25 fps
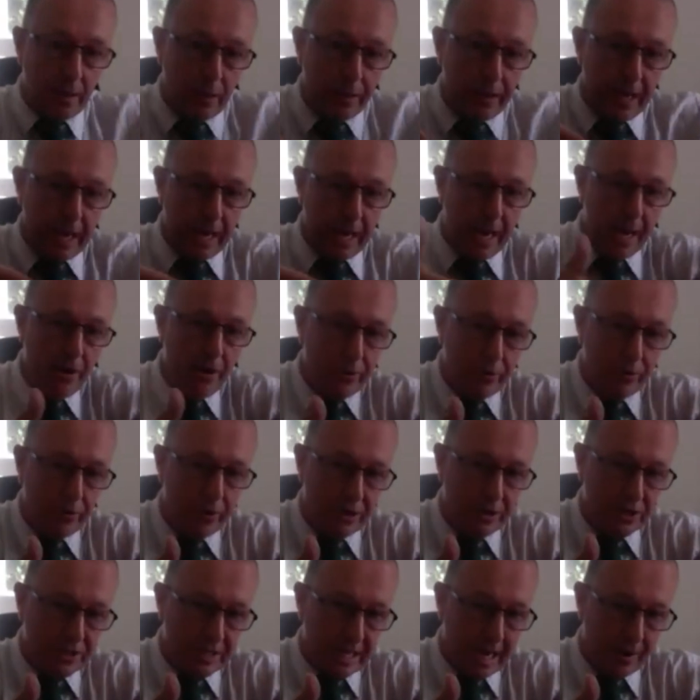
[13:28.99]
the
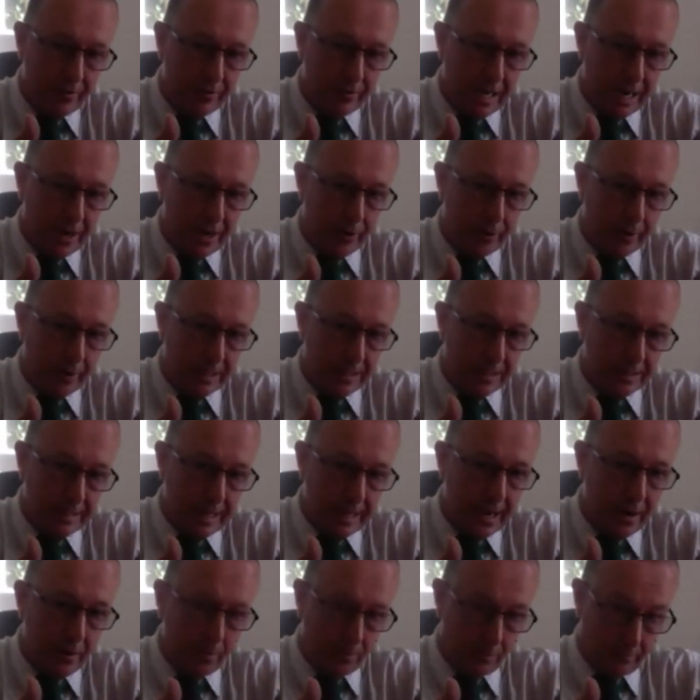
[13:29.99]
area is now narrowing
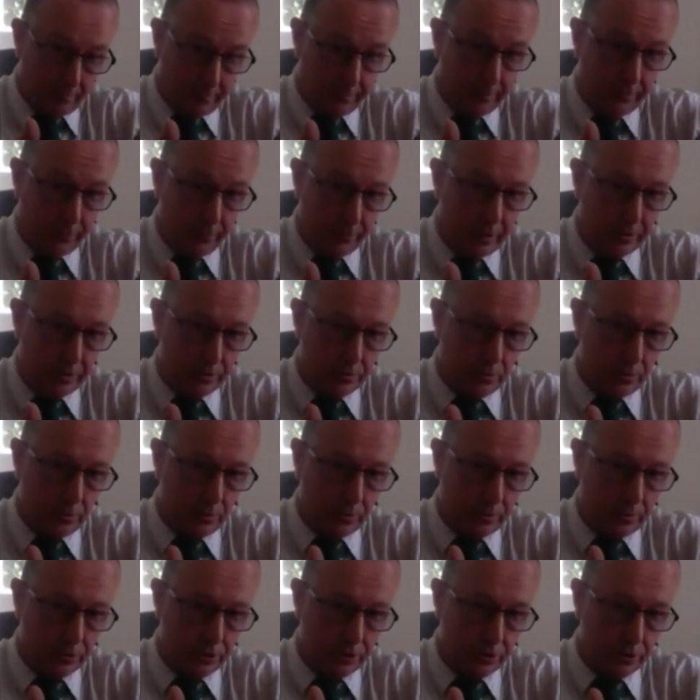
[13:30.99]
down for gray
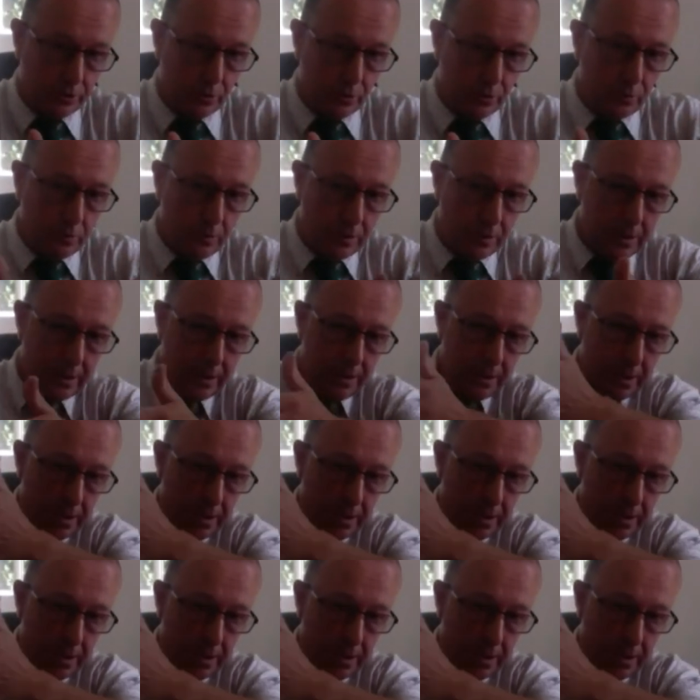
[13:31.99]
squirrel control,